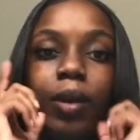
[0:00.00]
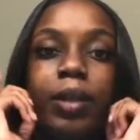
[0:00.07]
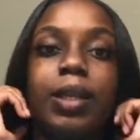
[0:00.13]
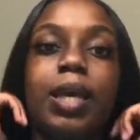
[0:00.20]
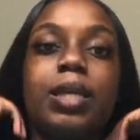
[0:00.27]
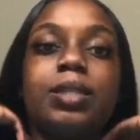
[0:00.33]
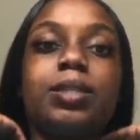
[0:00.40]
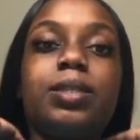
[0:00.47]

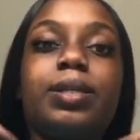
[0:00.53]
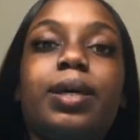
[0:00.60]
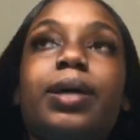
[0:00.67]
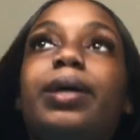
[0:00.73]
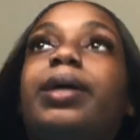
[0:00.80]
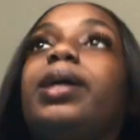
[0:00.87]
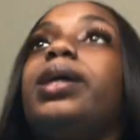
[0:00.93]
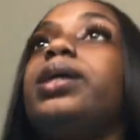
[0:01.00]
That's
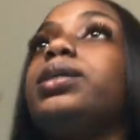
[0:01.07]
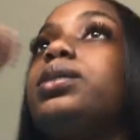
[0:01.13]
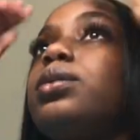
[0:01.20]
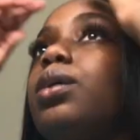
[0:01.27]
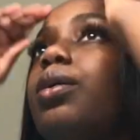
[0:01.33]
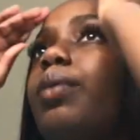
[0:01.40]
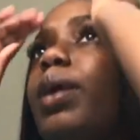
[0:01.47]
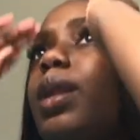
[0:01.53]
done.
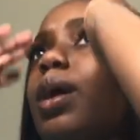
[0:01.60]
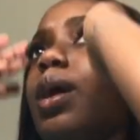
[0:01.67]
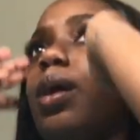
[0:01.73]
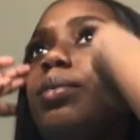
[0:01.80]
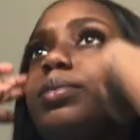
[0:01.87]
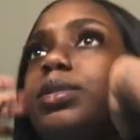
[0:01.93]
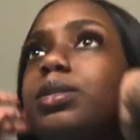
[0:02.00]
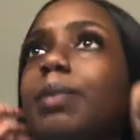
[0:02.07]
So right now
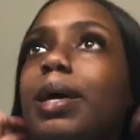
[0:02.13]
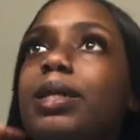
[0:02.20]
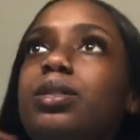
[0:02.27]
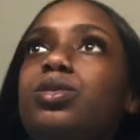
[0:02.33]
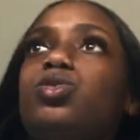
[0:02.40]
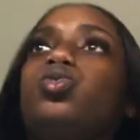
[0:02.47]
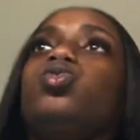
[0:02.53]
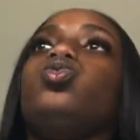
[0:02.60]
I'm just about
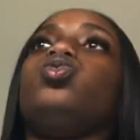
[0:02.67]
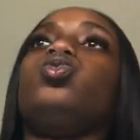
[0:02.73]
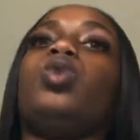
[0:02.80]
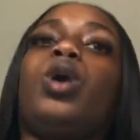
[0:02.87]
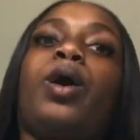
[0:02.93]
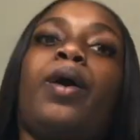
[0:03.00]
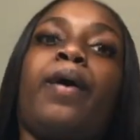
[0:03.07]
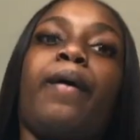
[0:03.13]
to
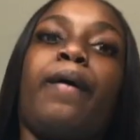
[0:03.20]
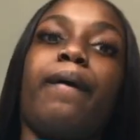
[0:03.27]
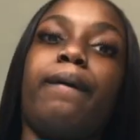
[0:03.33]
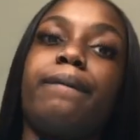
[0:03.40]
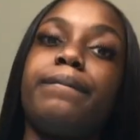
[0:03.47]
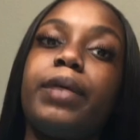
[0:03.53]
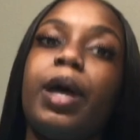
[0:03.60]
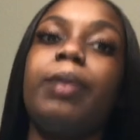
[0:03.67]
go
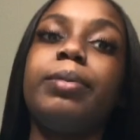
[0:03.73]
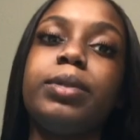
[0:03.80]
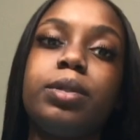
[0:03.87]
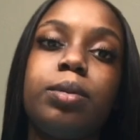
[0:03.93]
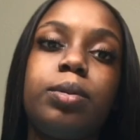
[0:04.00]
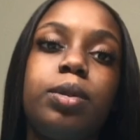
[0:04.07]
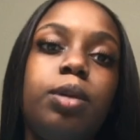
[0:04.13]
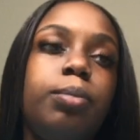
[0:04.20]
find me
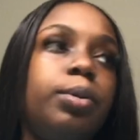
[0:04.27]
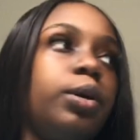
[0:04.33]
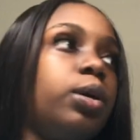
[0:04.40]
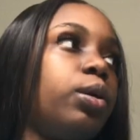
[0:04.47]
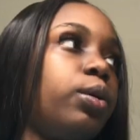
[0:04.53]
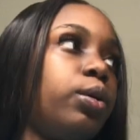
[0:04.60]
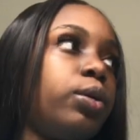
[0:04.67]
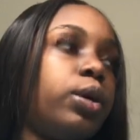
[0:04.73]
something to put
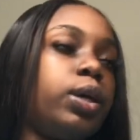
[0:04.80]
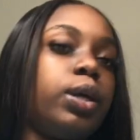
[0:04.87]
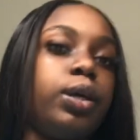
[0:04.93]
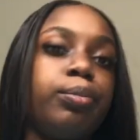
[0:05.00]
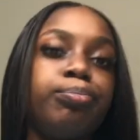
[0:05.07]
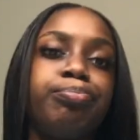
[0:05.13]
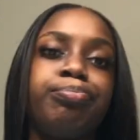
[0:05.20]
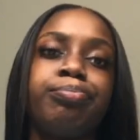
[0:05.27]

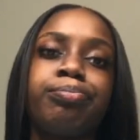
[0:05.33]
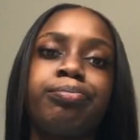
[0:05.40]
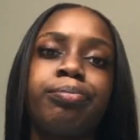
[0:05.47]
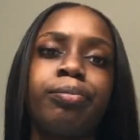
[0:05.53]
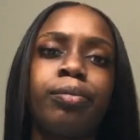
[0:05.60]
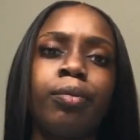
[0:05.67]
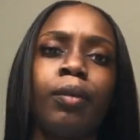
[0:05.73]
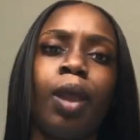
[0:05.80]
on.
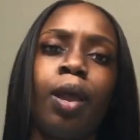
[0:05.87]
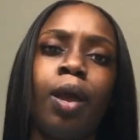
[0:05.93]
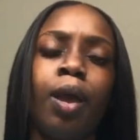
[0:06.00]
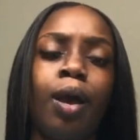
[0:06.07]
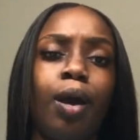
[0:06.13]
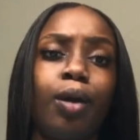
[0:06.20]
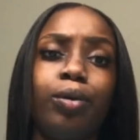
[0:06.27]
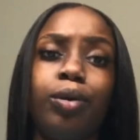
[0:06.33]

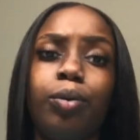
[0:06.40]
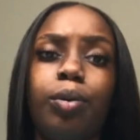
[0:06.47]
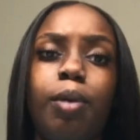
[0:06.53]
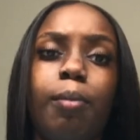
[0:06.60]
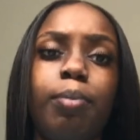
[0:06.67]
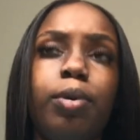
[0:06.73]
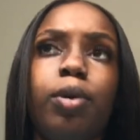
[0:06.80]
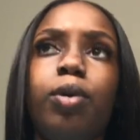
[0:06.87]
I don't know what
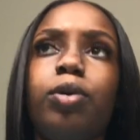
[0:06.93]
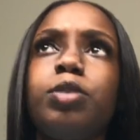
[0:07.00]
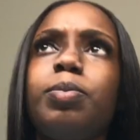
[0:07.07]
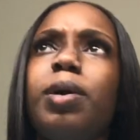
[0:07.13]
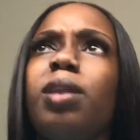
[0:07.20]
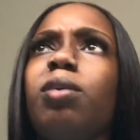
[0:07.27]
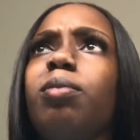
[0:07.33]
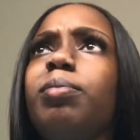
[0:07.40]
I'm gonna put on. It's
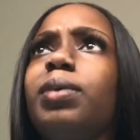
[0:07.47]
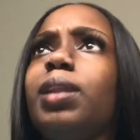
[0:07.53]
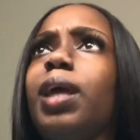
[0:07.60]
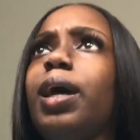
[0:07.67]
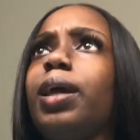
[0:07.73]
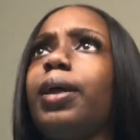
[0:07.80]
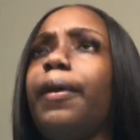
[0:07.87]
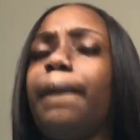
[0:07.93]
probably gonna be
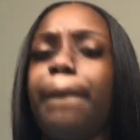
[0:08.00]
like